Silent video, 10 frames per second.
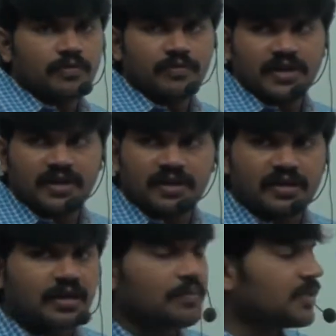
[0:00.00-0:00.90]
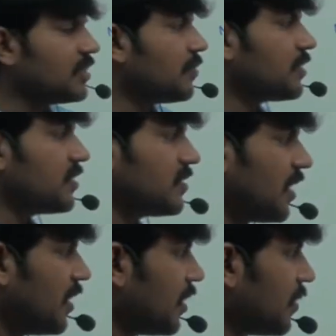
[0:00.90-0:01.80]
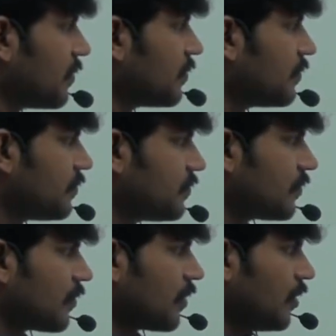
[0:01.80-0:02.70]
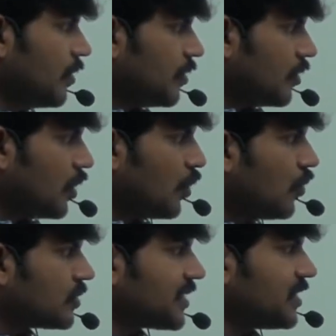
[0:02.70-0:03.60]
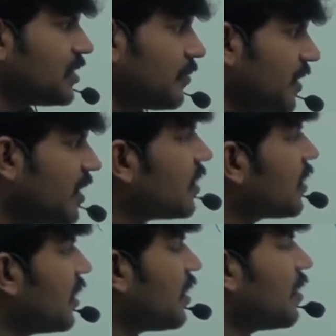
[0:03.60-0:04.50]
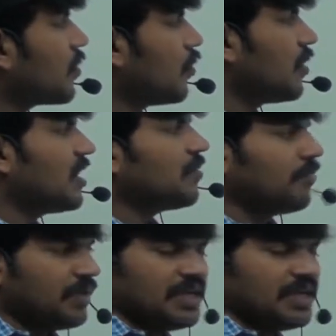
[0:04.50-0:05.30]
we will get runtime exception saying no such method error colon